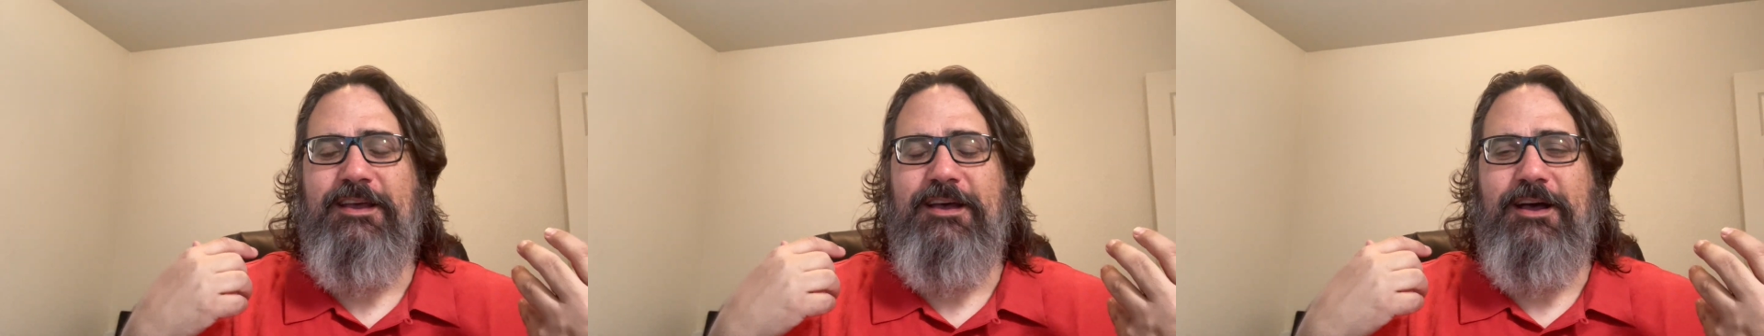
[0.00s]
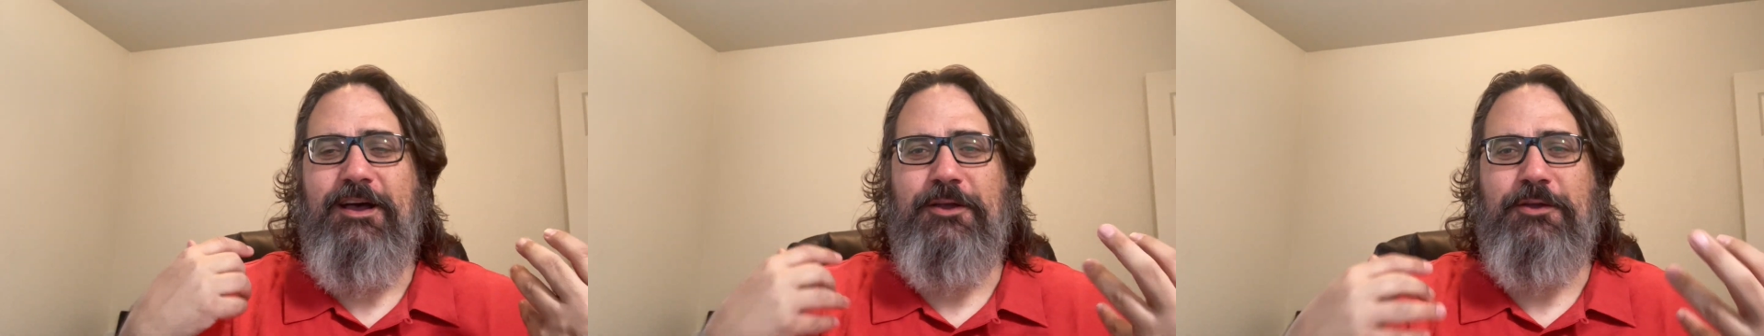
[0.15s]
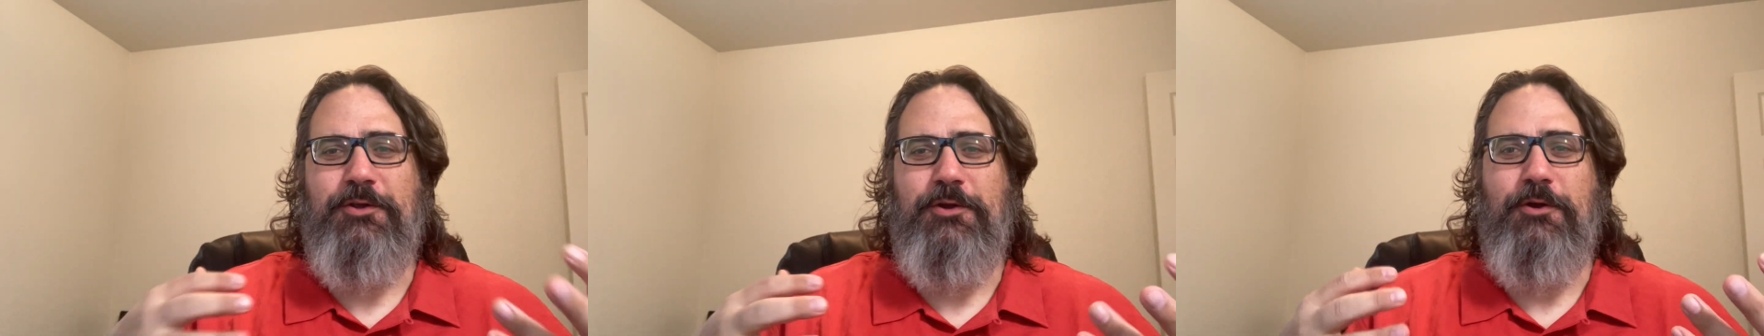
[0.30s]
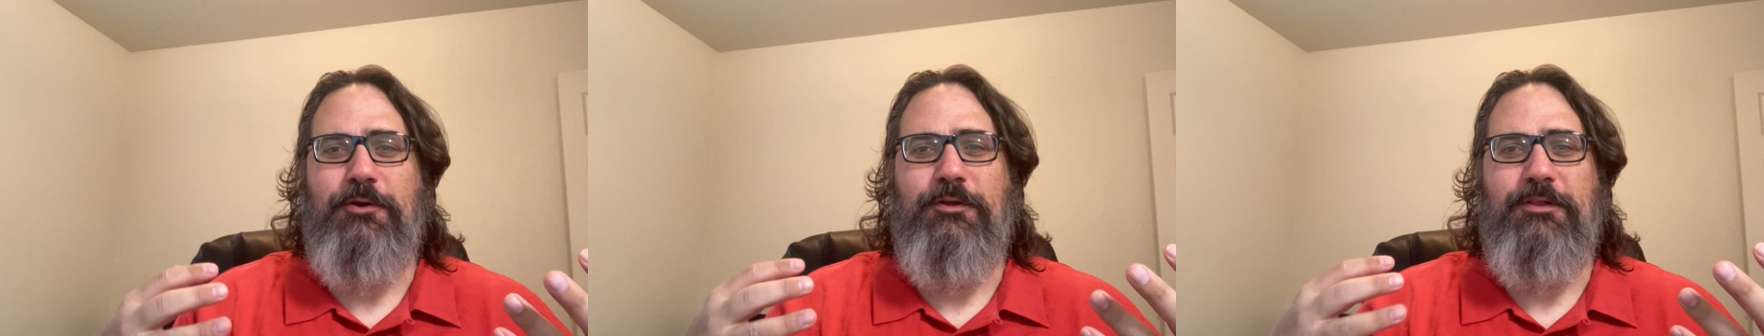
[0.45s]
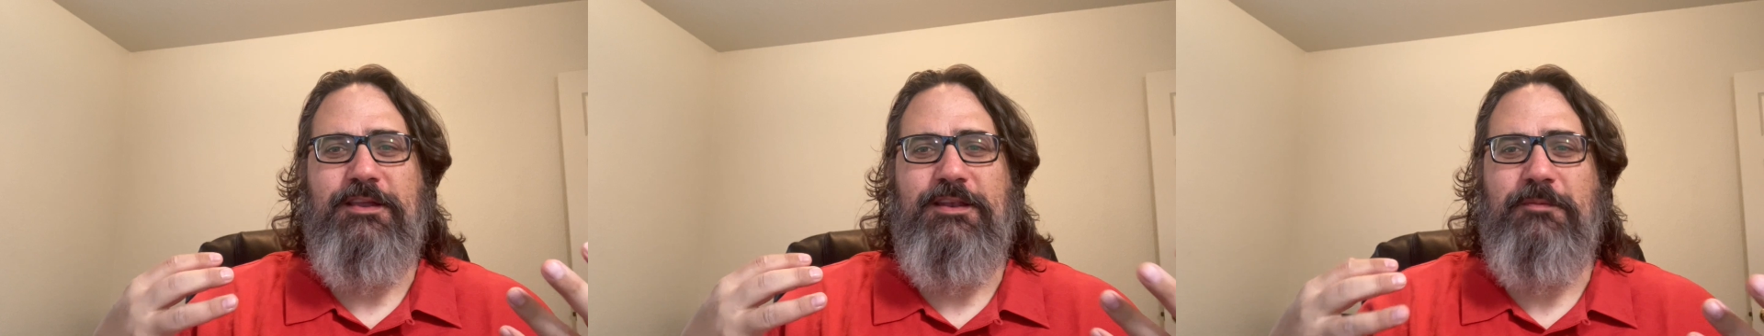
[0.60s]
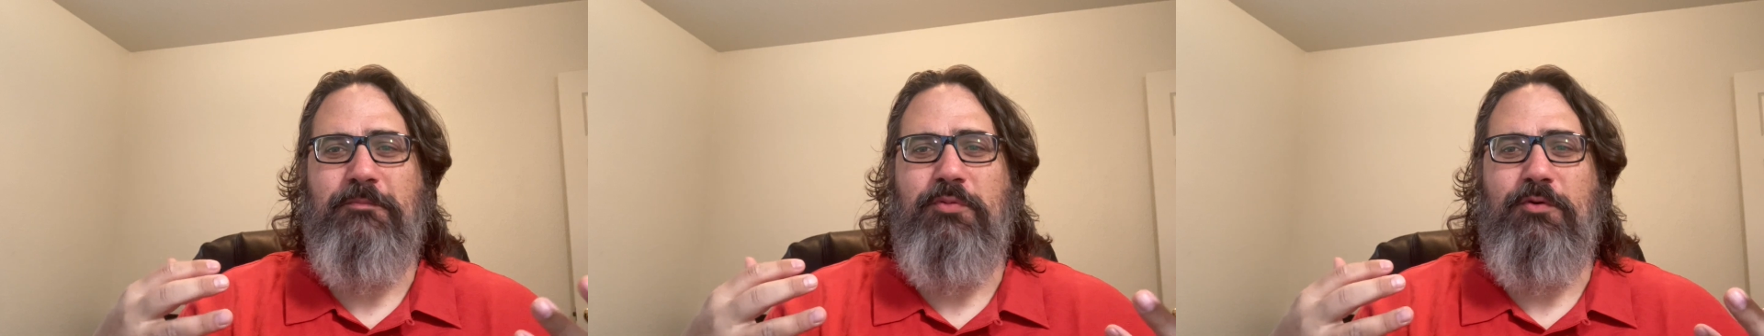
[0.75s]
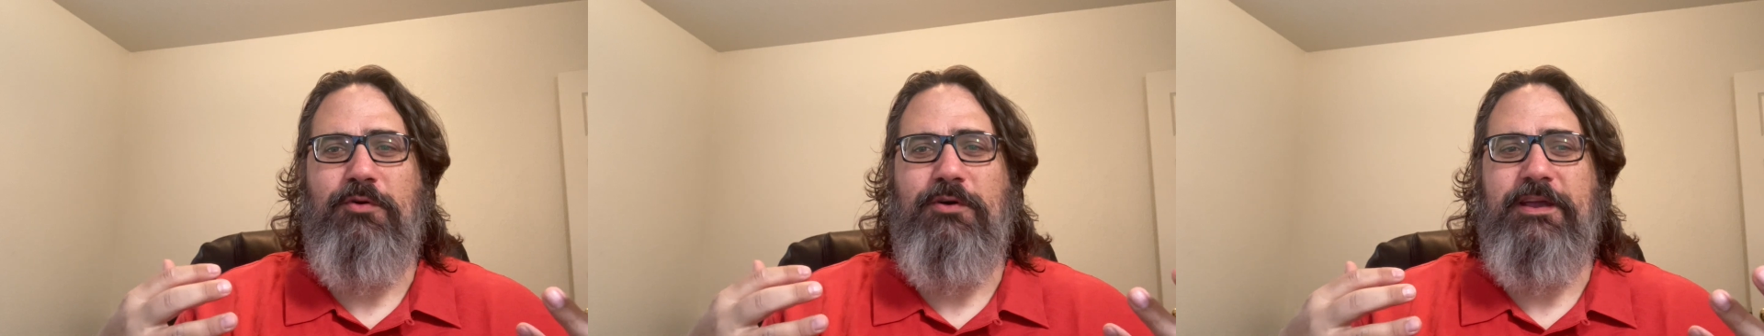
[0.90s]
a girl and a
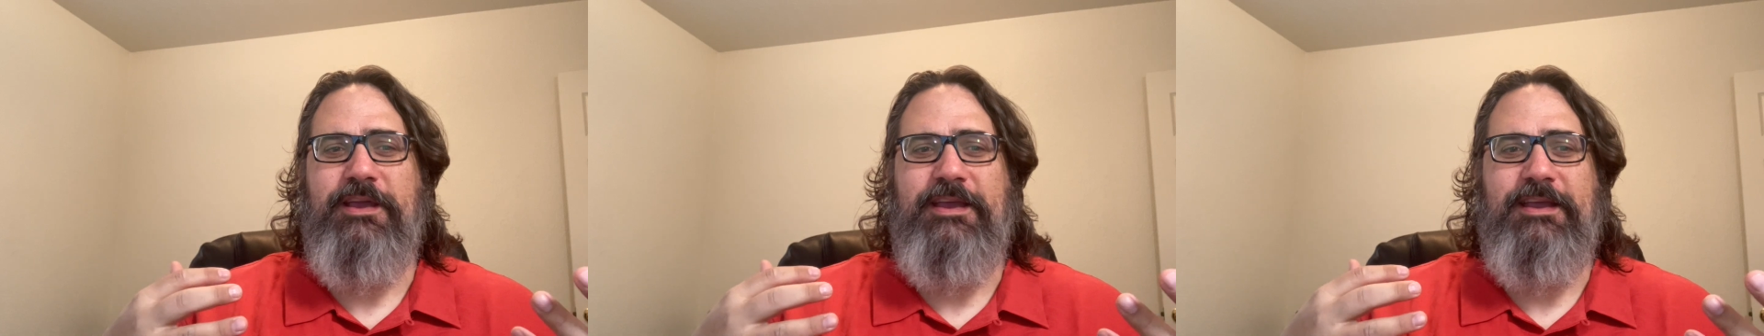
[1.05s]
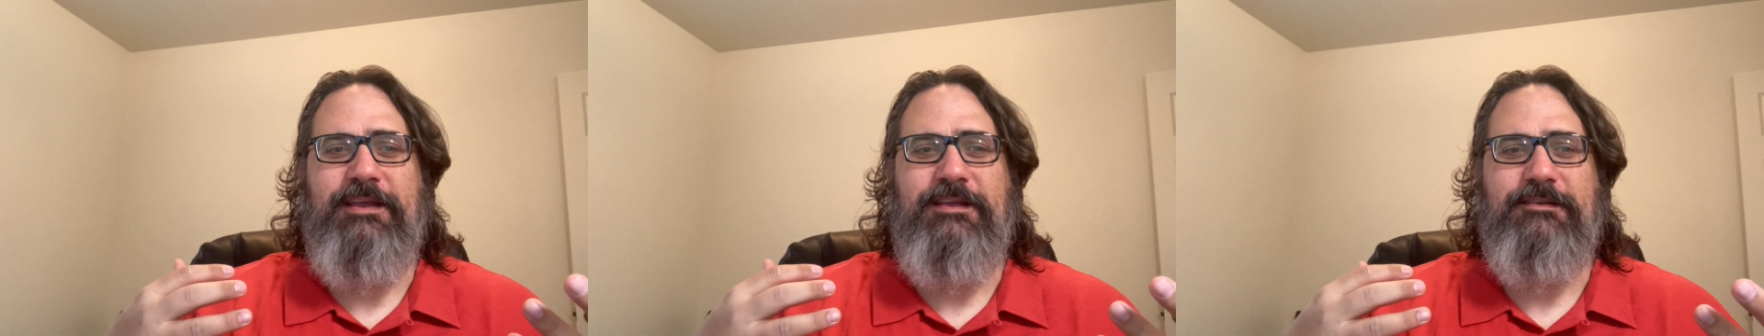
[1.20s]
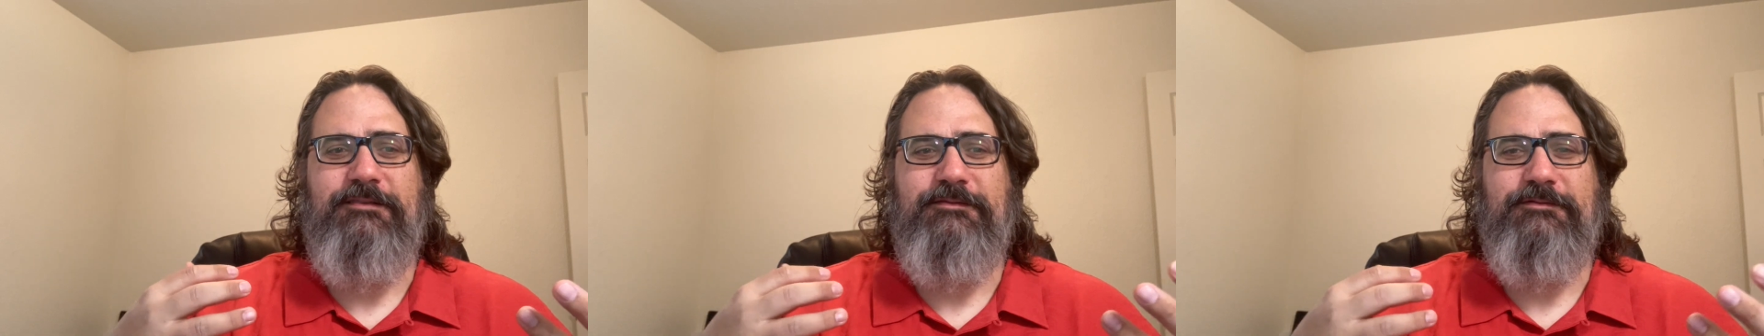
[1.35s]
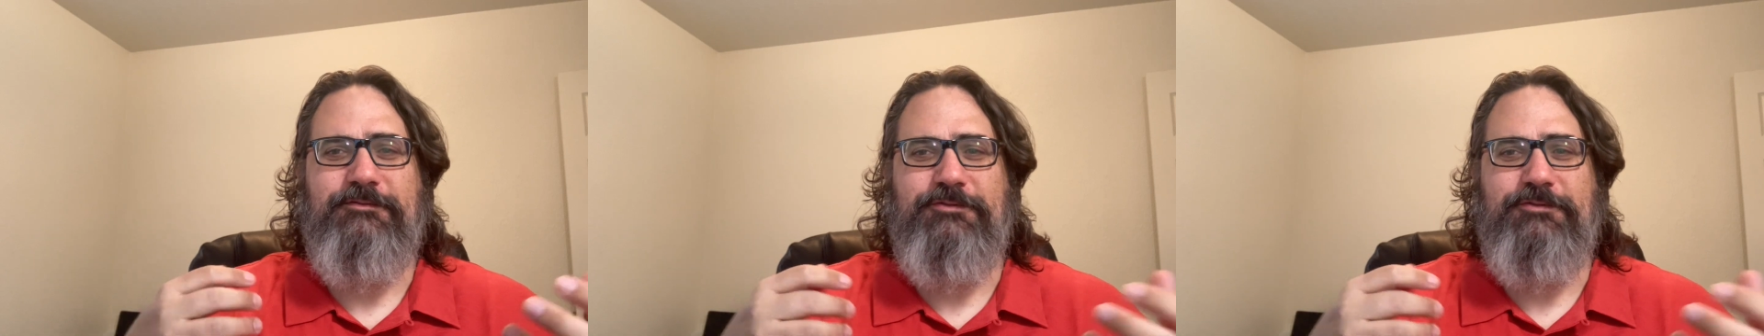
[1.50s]
boy